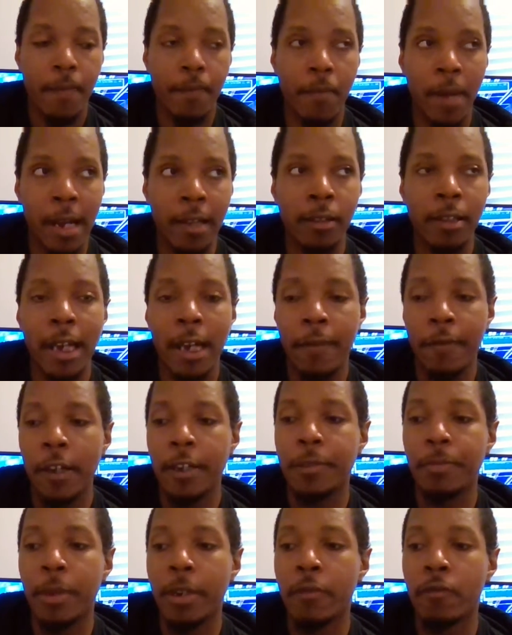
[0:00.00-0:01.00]
my life
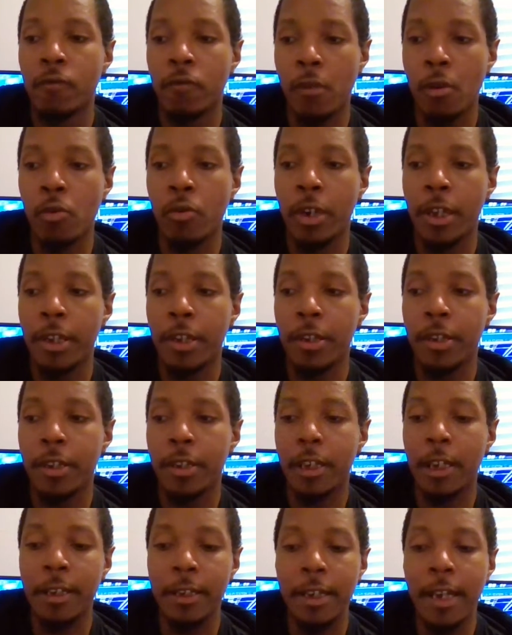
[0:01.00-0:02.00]
has been
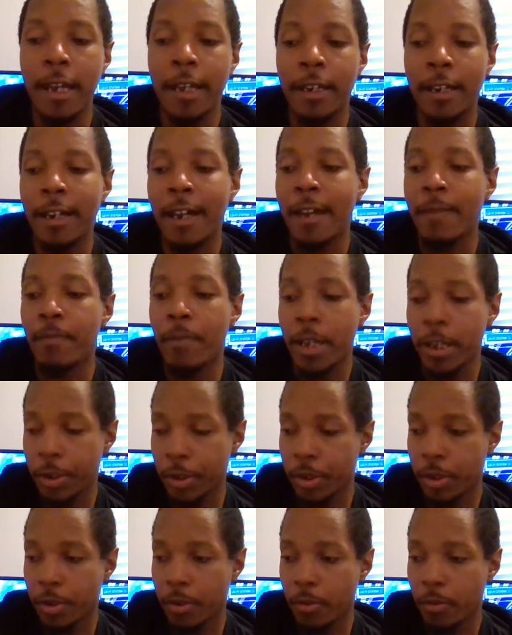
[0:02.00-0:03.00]
ruined the day that I
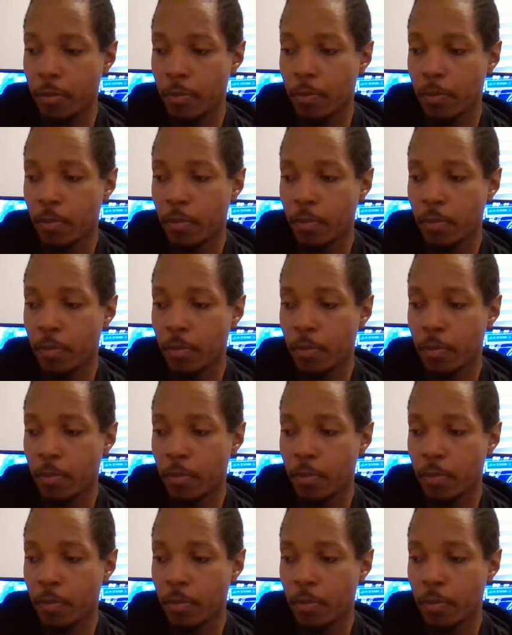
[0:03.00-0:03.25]
met you,